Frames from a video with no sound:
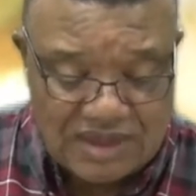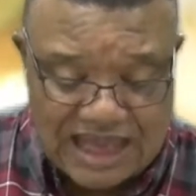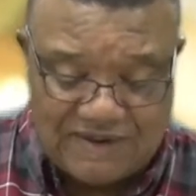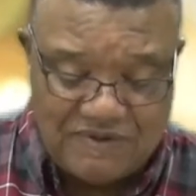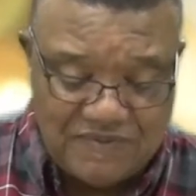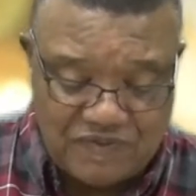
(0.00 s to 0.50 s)

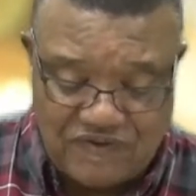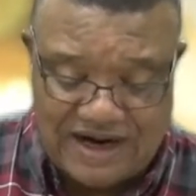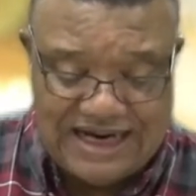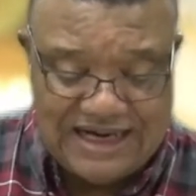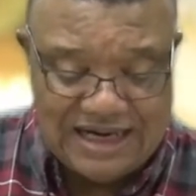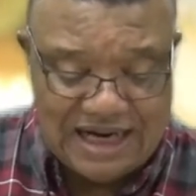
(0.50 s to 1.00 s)
And we
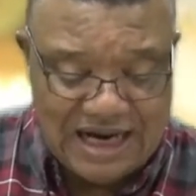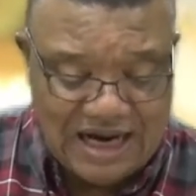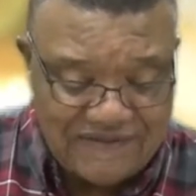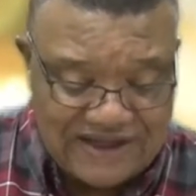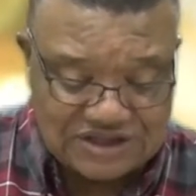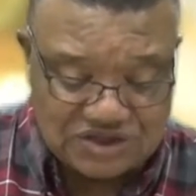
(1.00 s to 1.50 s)
pray
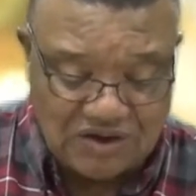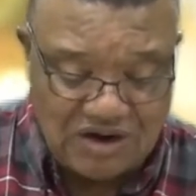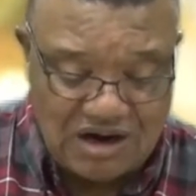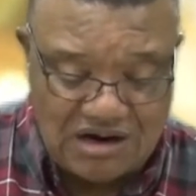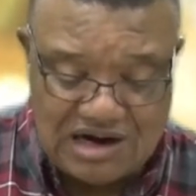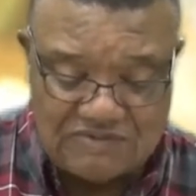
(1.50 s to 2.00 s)
that your
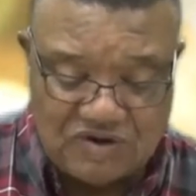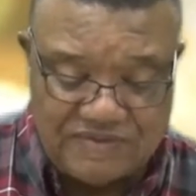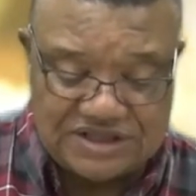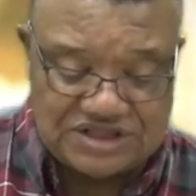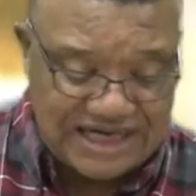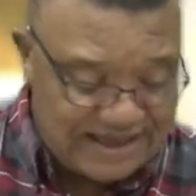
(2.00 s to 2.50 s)
heart will
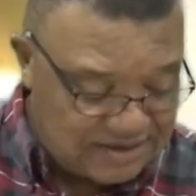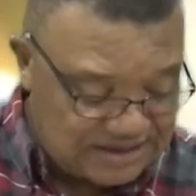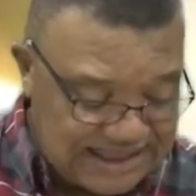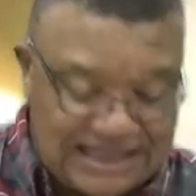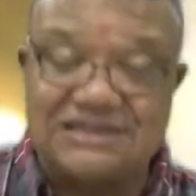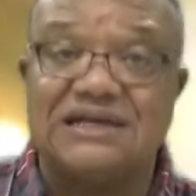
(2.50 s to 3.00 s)
be
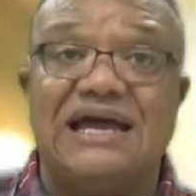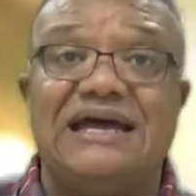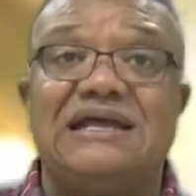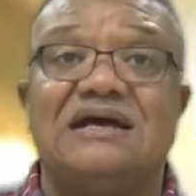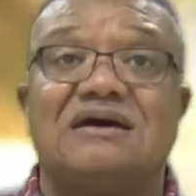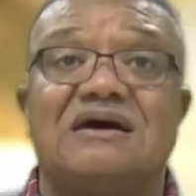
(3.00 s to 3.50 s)
challenged
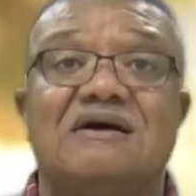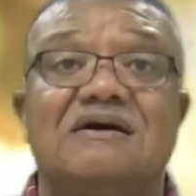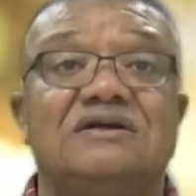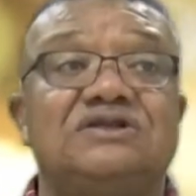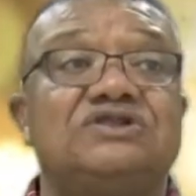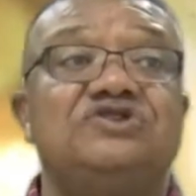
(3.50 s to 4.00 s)
and
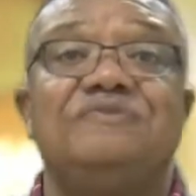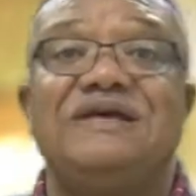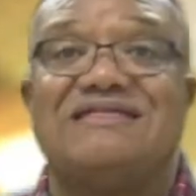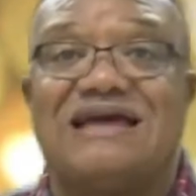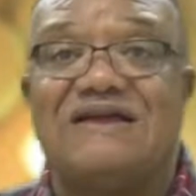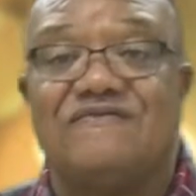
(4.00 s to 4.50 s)
encouraged to be
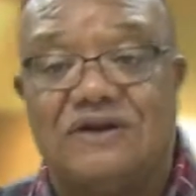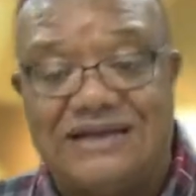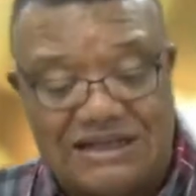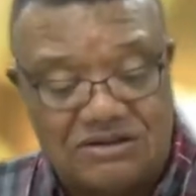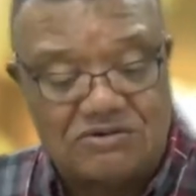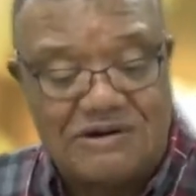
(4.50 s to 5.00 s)
thankful, and
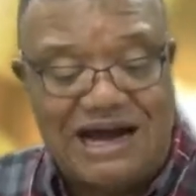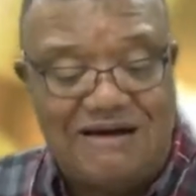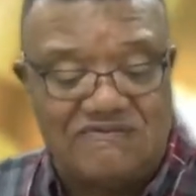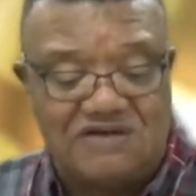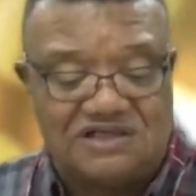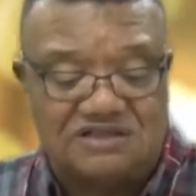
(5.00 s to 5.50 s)
that
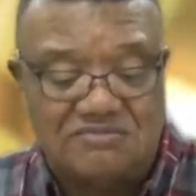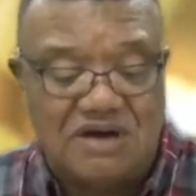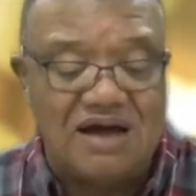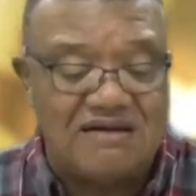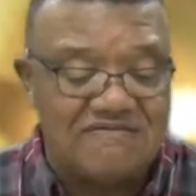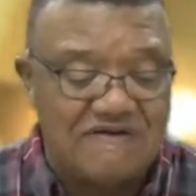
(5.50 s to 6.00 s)
throughout this
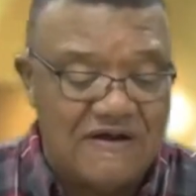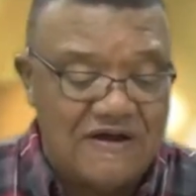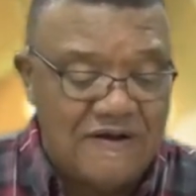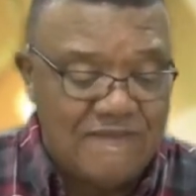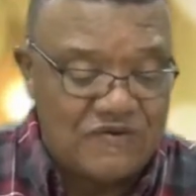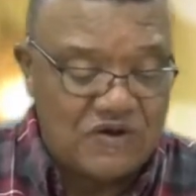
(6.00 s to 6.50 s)
month,
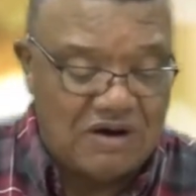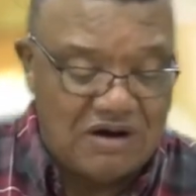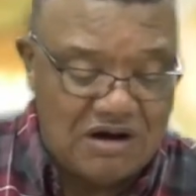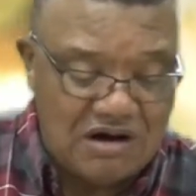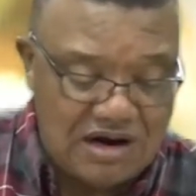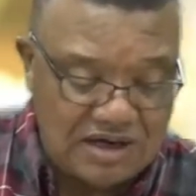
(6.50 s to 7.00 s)
your
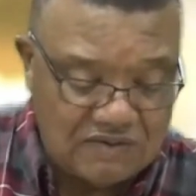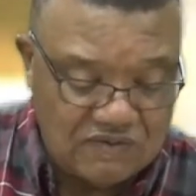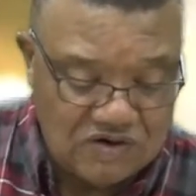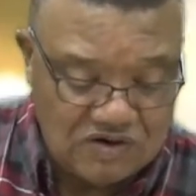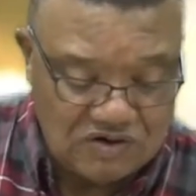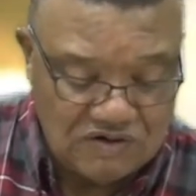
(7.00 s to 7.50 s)
heart
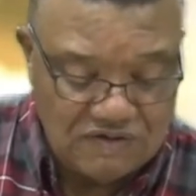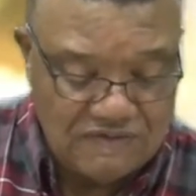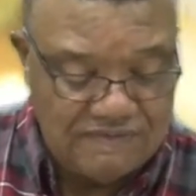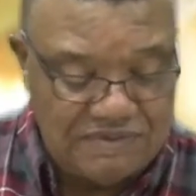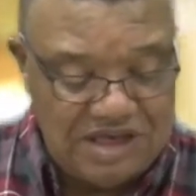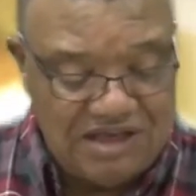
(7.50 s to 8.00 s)
will
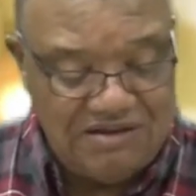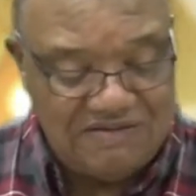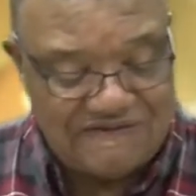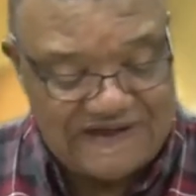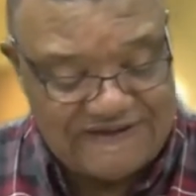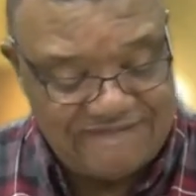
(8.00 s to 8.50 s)
be
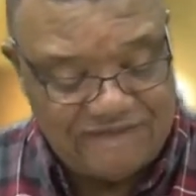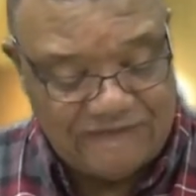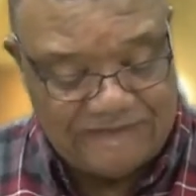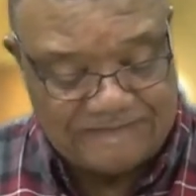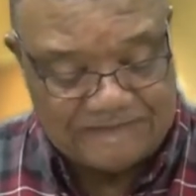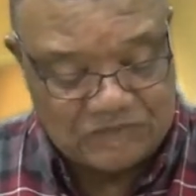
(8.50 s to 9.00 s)

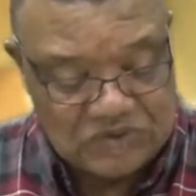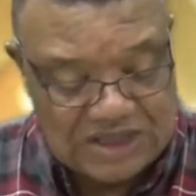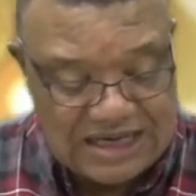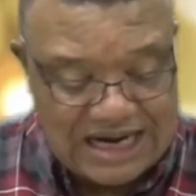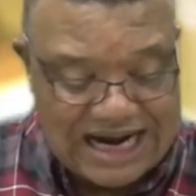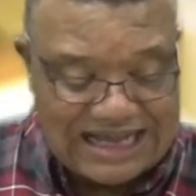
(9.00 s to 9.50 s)
thankful.
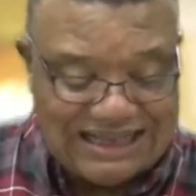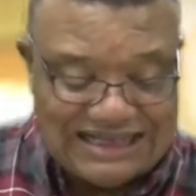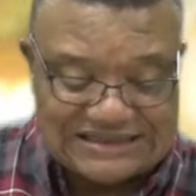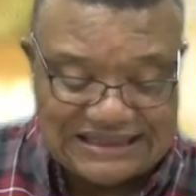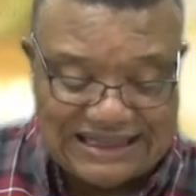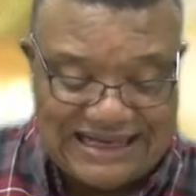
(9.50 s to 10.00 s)
Our
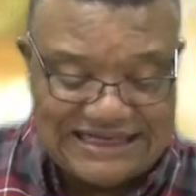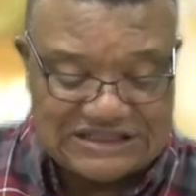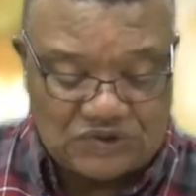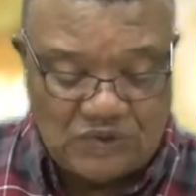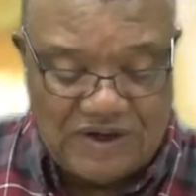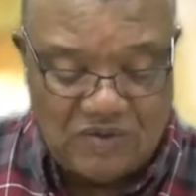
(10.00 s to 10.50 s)
lesson
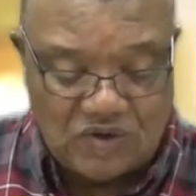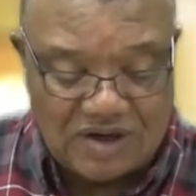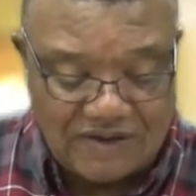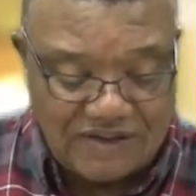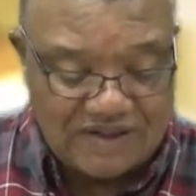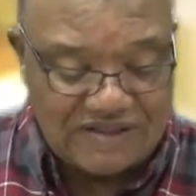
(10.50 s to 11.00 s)
last week,
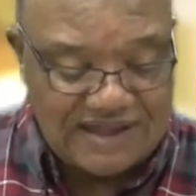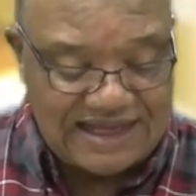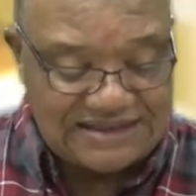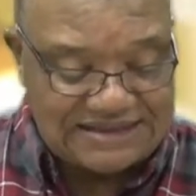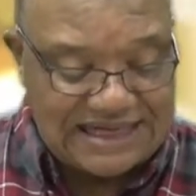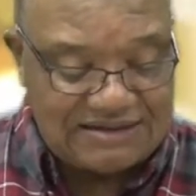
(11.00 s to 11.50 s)
one of the
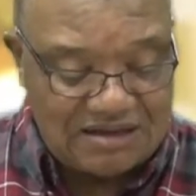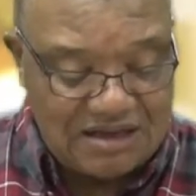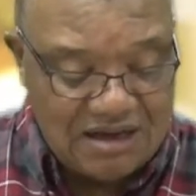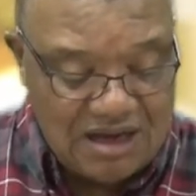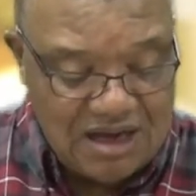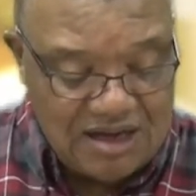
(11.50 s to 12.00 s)
things that the